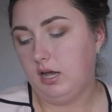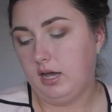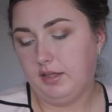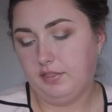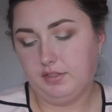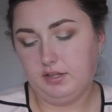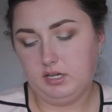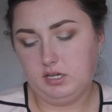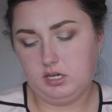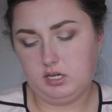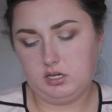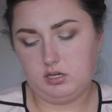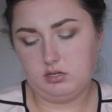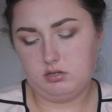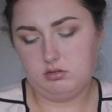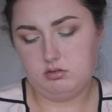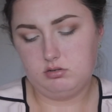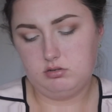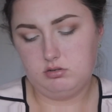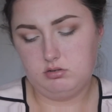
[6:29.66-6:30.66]
I think.
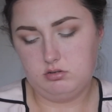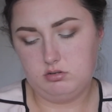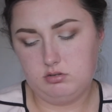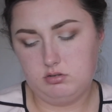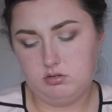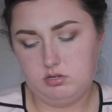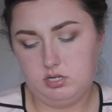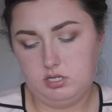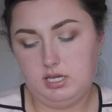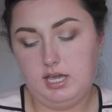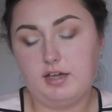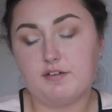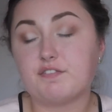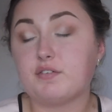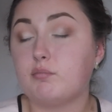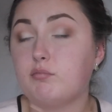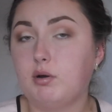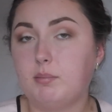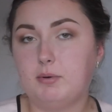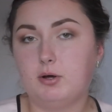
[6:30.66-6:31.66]
Yeah,
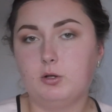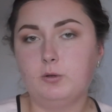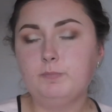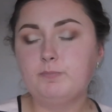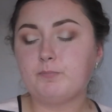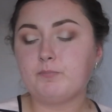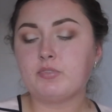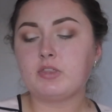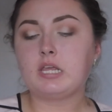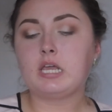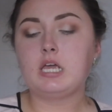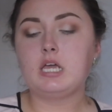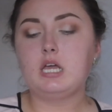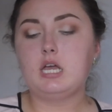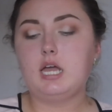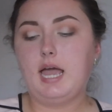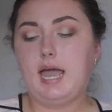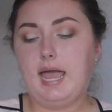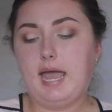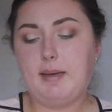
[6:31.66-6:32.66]
from Rimmel.
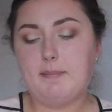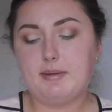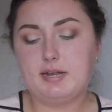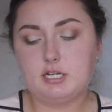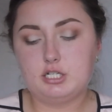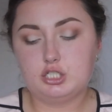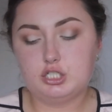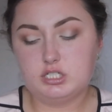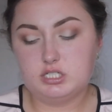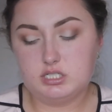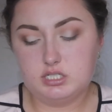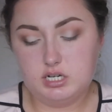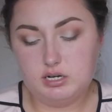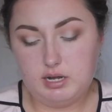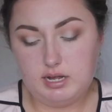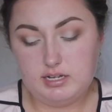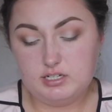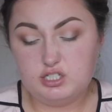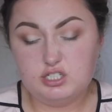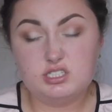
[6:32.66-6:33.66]
And it's just
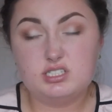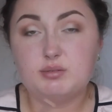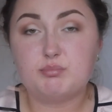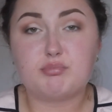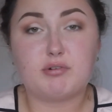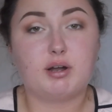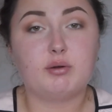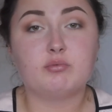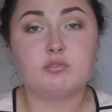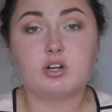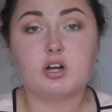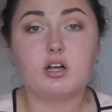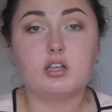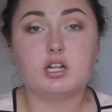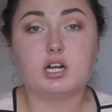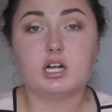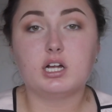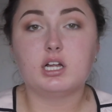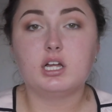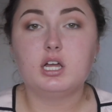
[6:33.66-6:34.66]
a brown
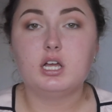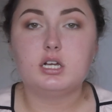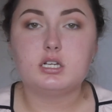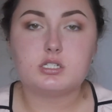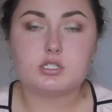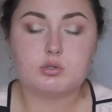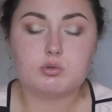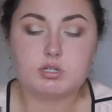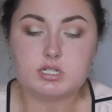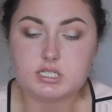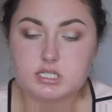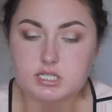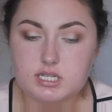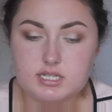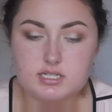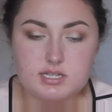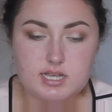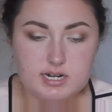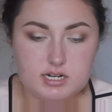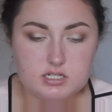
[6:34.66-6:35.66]
colour, so
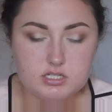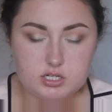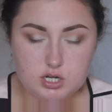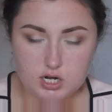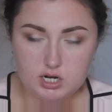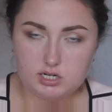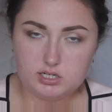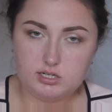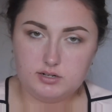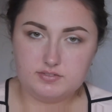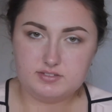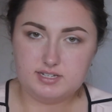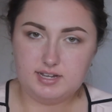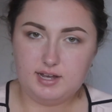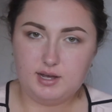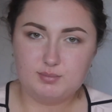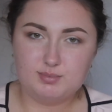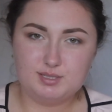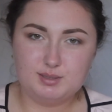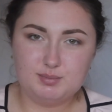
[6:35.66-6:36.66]
it's kind of dark enough to
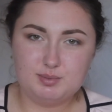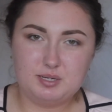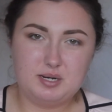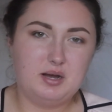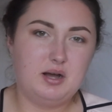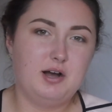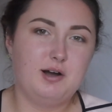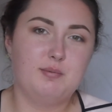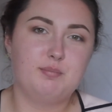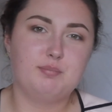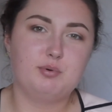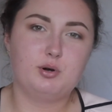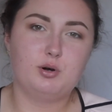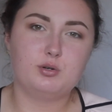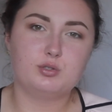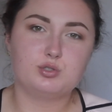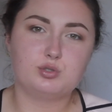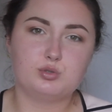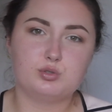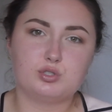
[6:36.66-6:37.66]
help deepen it up, but
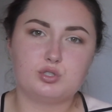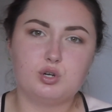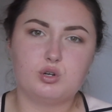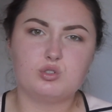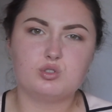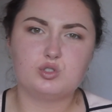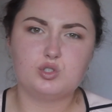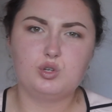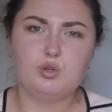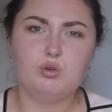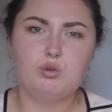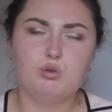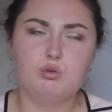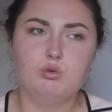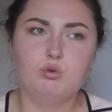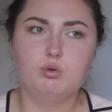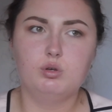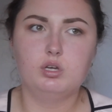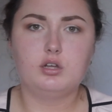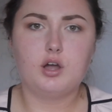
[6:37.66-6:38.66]
also it's not
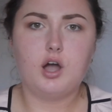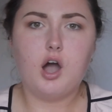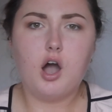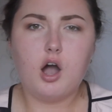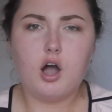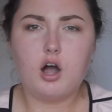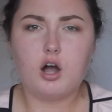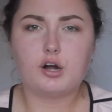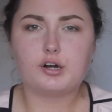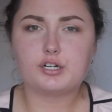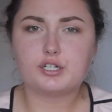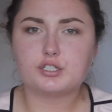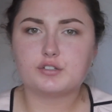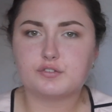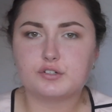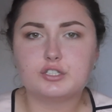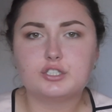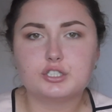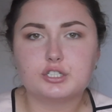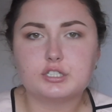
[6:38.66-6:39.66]
too harsh
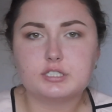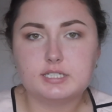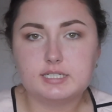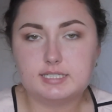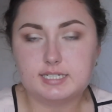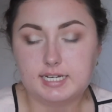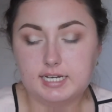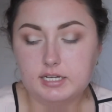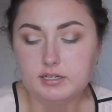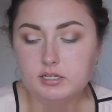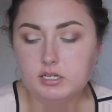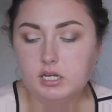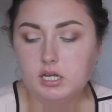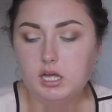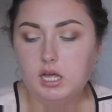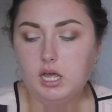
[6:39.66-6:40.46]
for during the day.